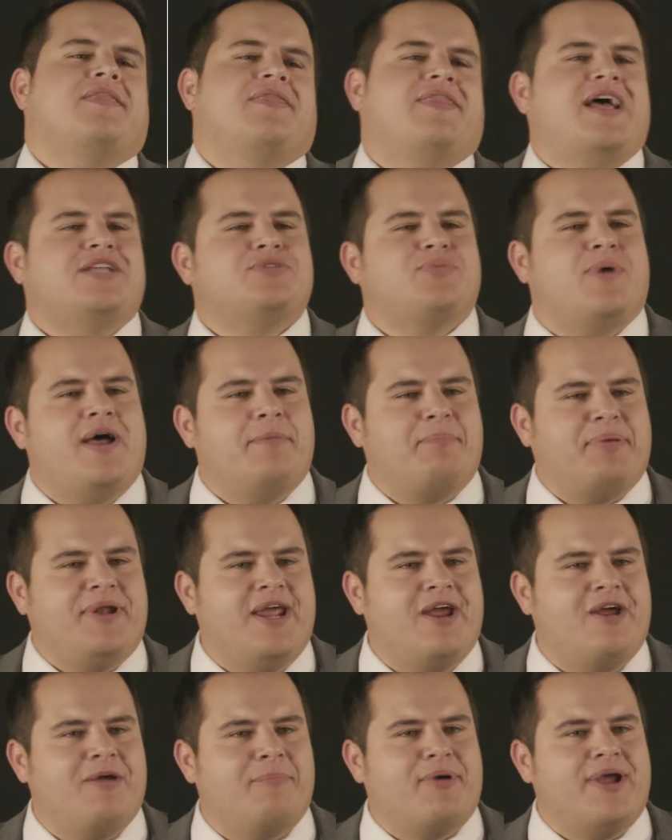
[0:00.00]
That's why
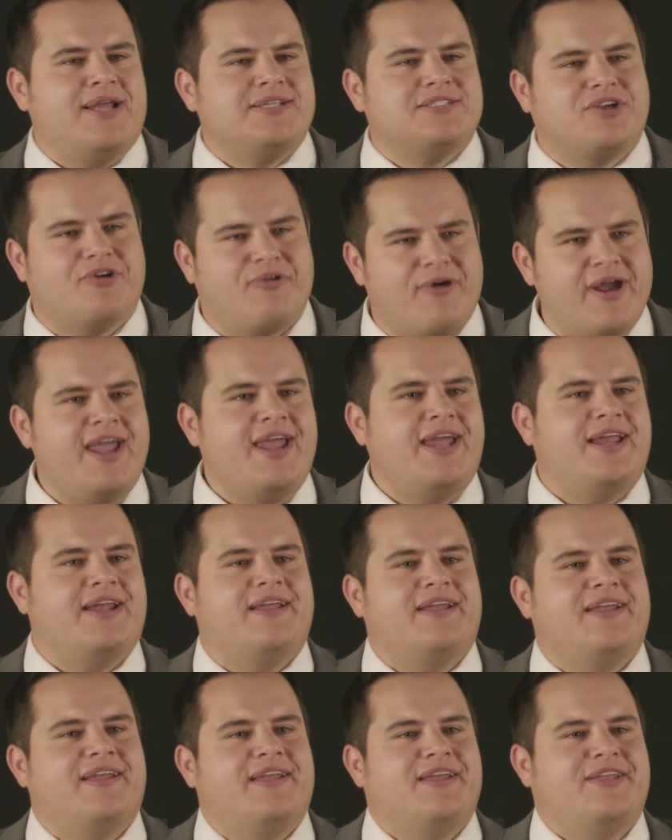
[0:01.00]
Panera Bread's great.
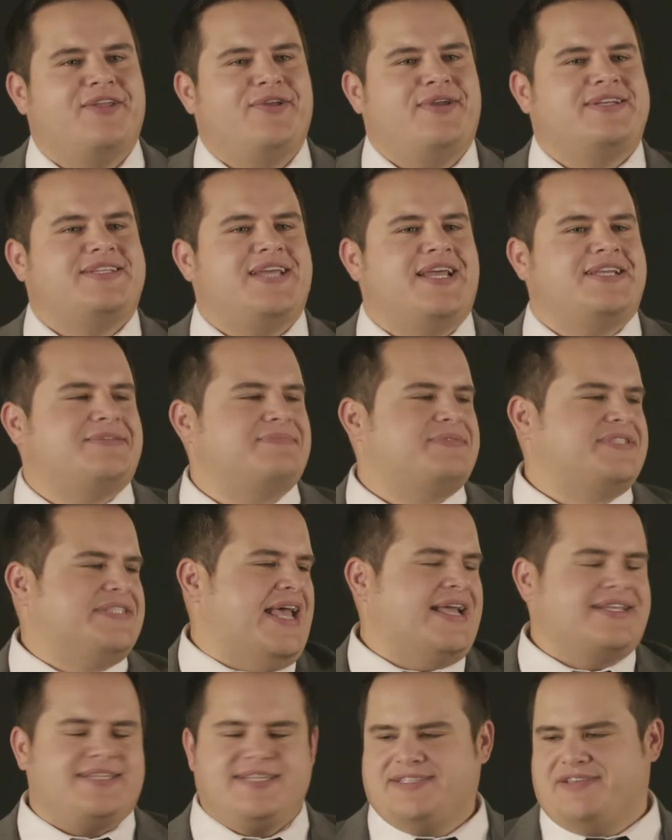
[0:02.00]
You can take some
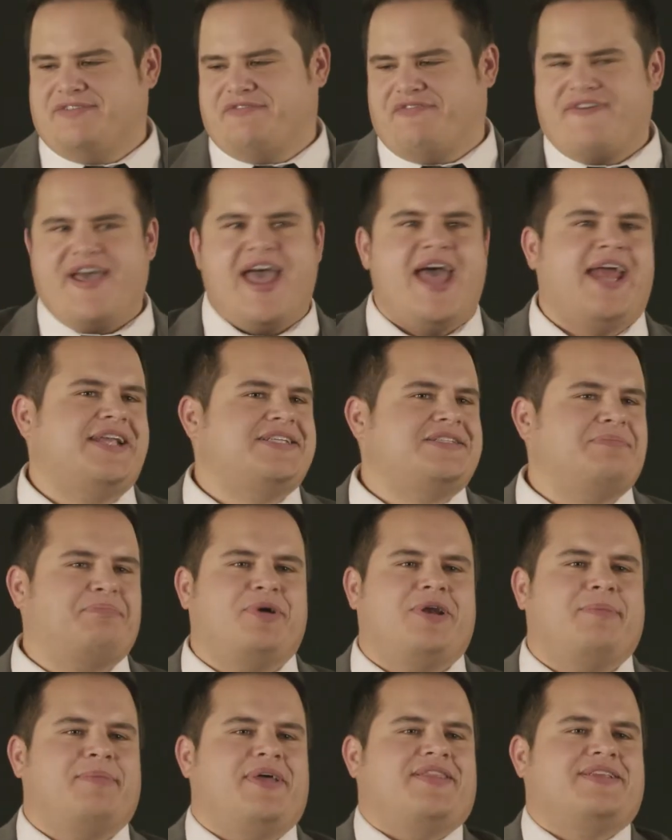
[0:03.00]
sexies and fatties and
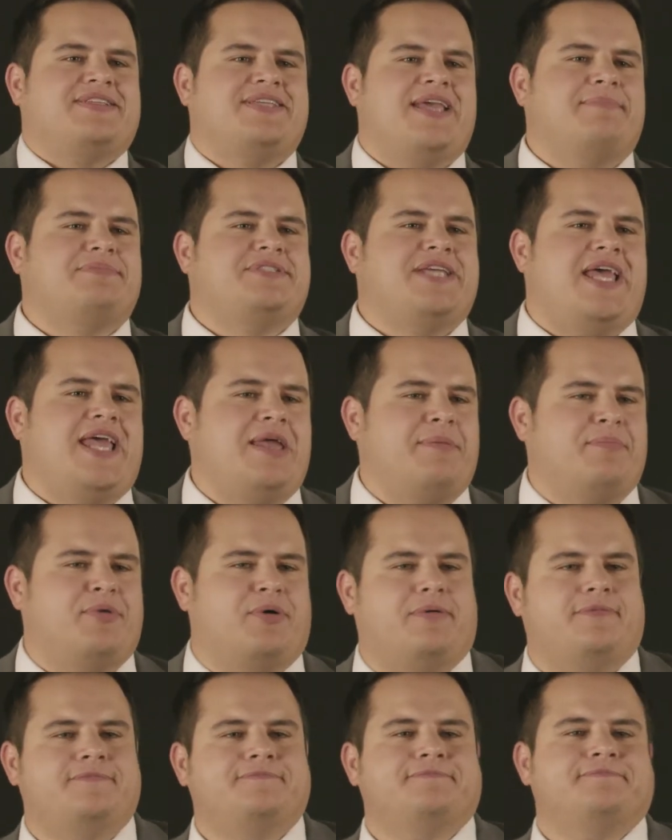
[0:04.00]
put them at the same table.